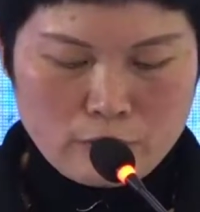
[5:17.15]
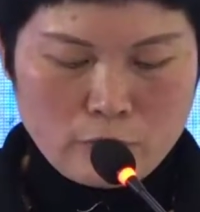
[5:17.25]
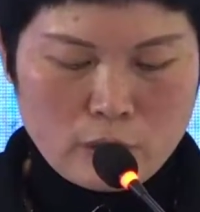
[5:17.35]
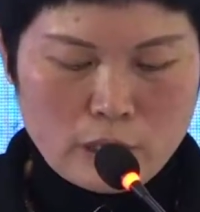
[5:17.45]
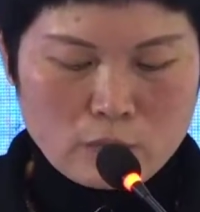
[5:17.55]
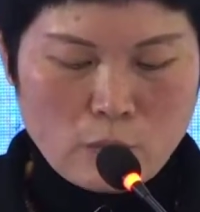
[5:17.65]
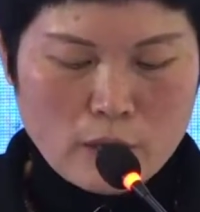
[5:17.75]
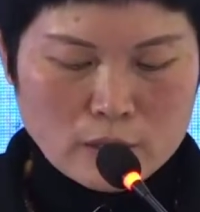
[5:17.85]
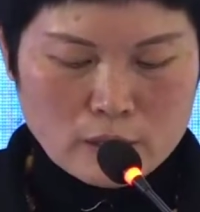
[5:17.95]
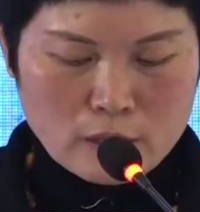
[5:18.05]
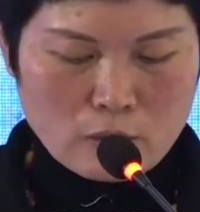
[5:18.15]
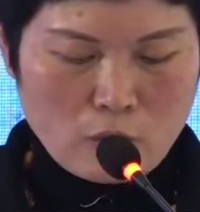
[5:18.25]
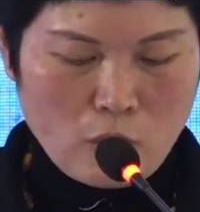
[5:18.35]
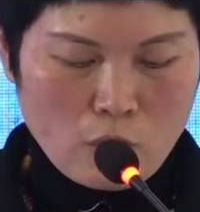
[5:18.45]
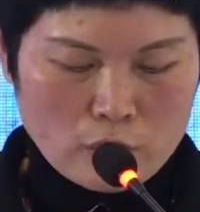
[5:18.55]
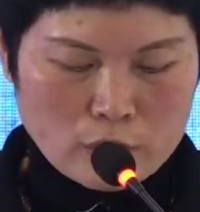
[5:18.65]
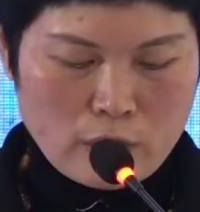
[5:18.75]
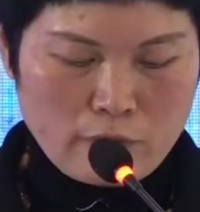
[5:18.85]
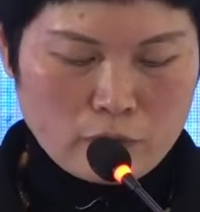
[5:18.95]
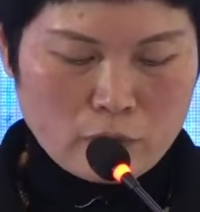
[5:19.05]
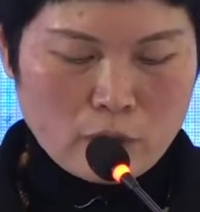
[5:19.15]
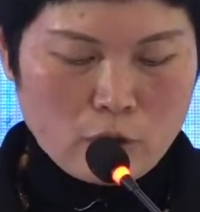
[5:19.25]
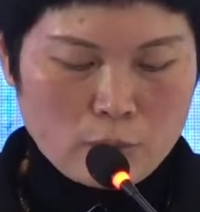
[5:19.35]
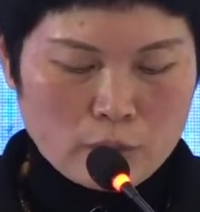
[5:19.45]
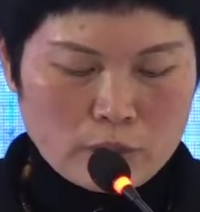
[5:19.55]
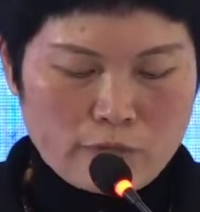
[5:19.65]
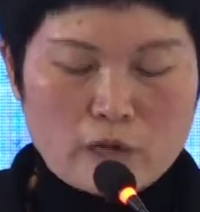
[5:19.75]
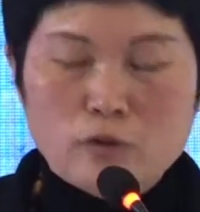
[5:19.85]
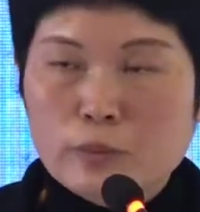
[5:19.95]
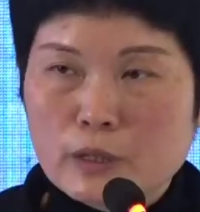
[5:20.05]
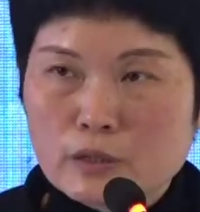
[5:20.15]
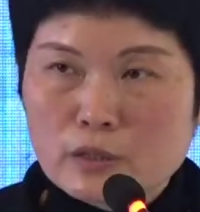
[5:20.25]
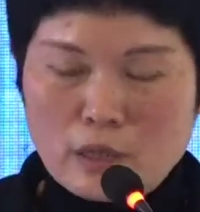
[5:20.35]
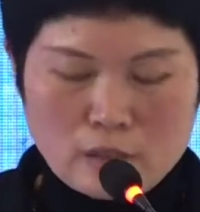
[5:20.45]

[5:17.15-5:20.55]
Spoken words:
for advancing the cause of global development